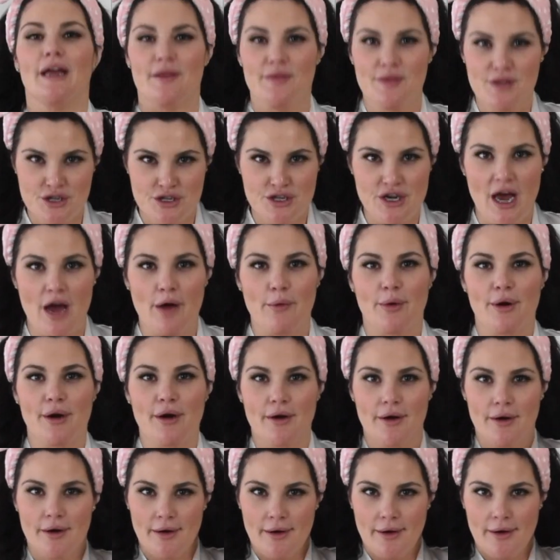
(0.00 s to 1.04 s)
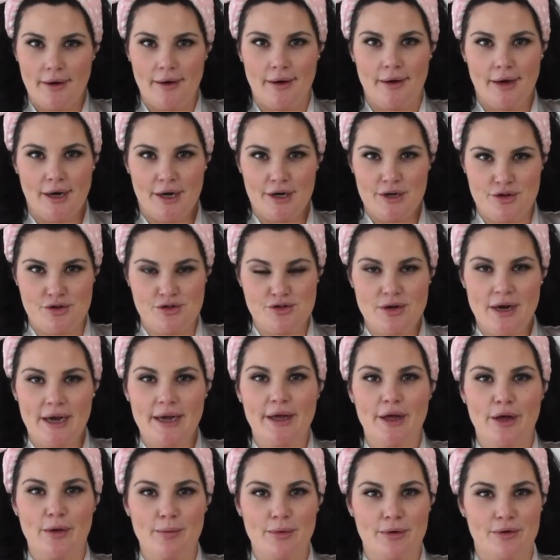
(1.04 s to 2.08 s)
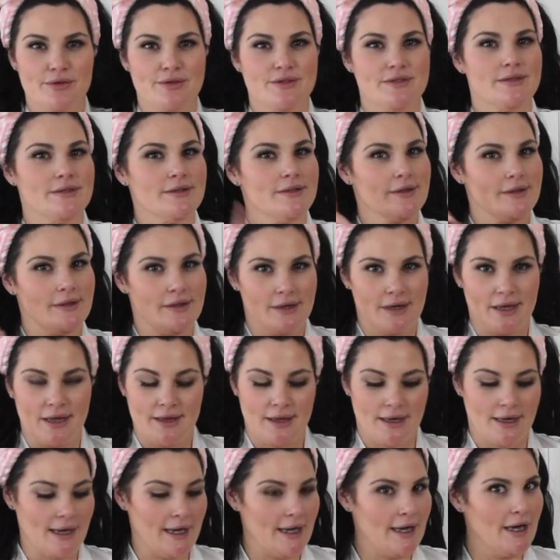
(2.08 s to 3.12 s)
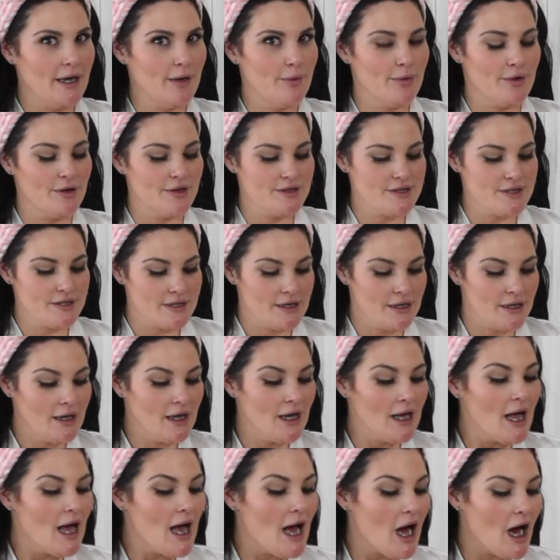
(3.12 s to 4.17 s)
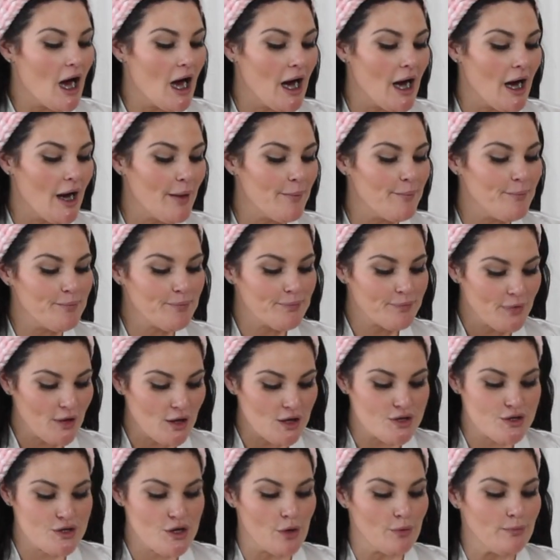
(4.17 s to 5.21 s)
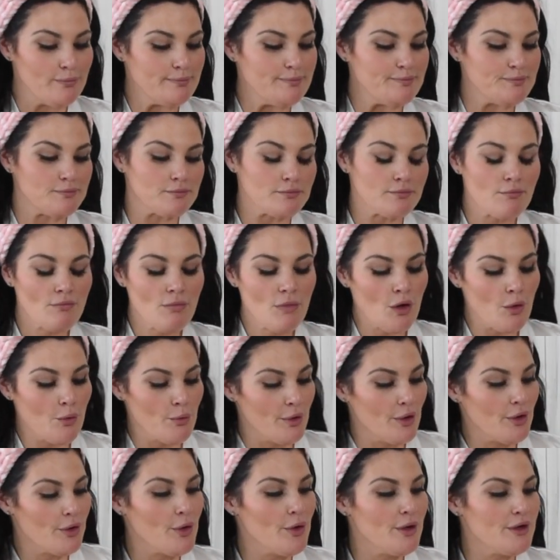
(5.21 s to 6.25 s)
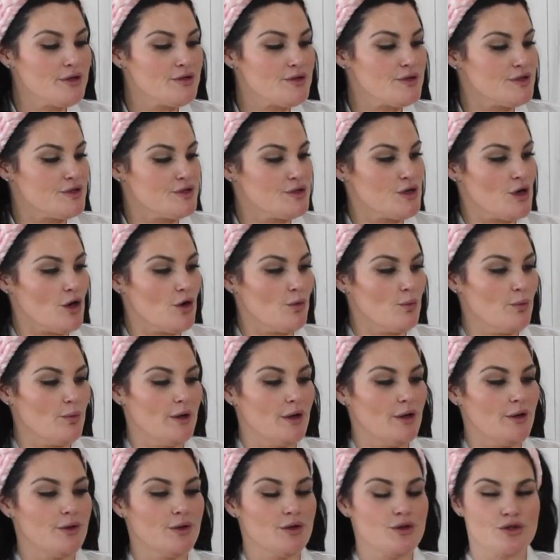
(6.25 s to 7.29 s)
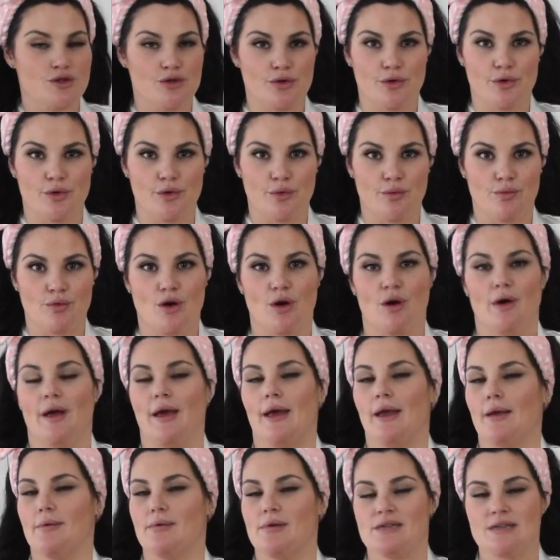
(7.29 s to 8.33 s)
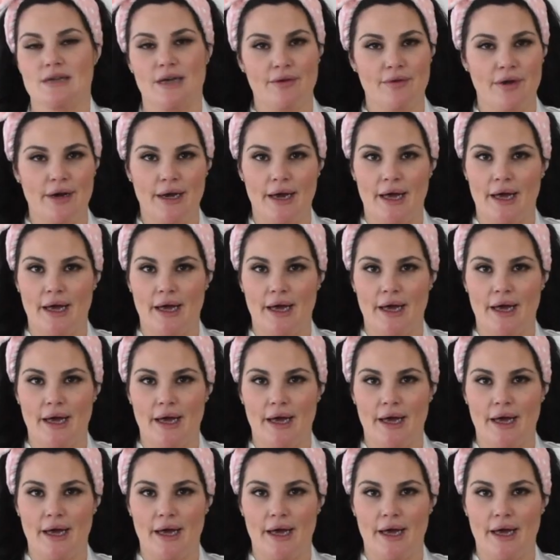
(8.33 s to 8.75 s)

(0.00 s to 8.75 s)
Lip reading: in the shower, on your dry elbows. Nothing I hate worse. So we are going to start with sugar in the raw. And I'm gonna tell you right